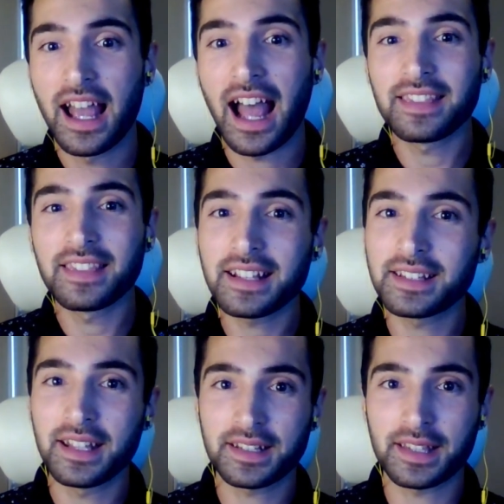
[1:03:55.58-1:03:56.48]
And that's
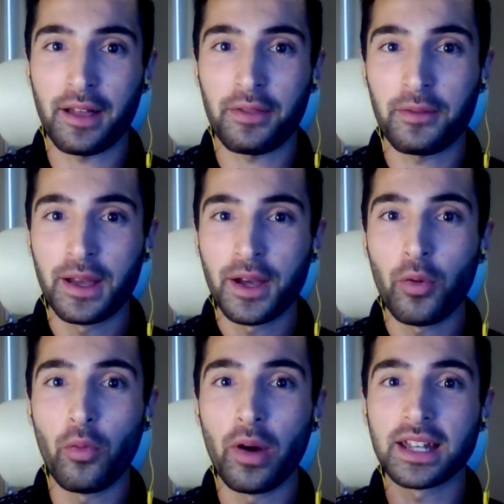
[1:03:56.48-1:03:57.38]
the stuff.
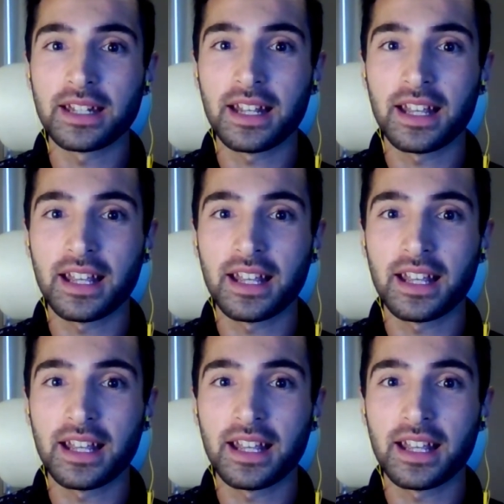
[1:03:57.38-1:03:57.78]
When